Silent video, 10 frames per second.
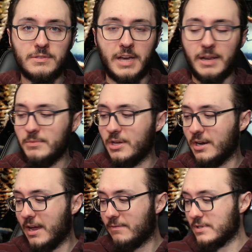I'm
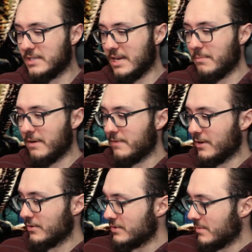gonna have to tape my
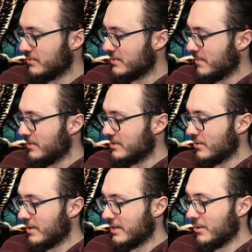fingers up or something
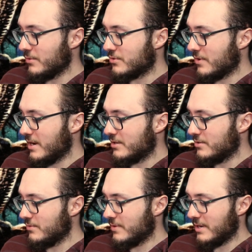so that I don't try
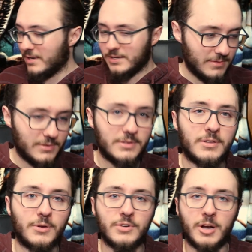to
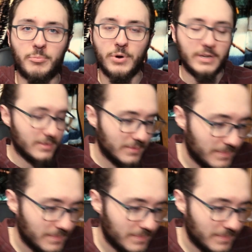point.